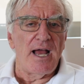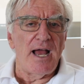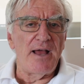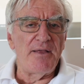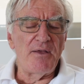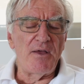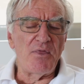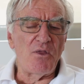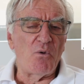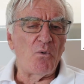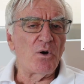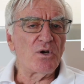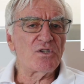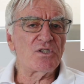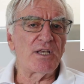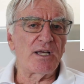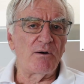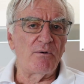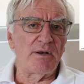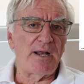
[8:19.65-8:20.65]
And then the
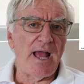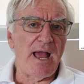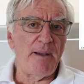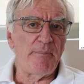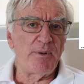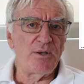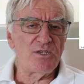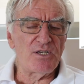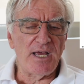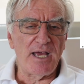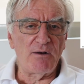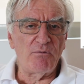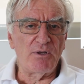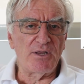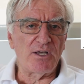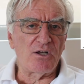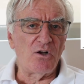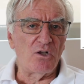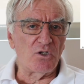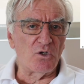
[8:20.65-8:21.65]
worst thing would happen is you had
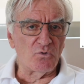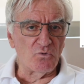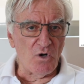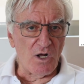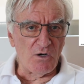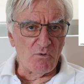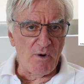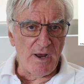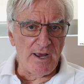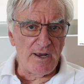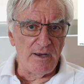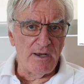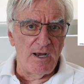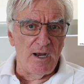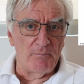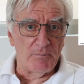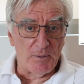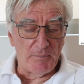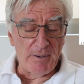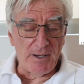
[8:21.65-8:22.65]
what they call a runaway
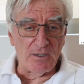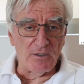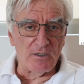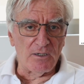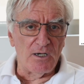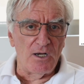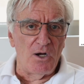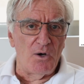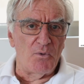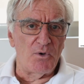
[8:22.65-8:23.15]
propeller,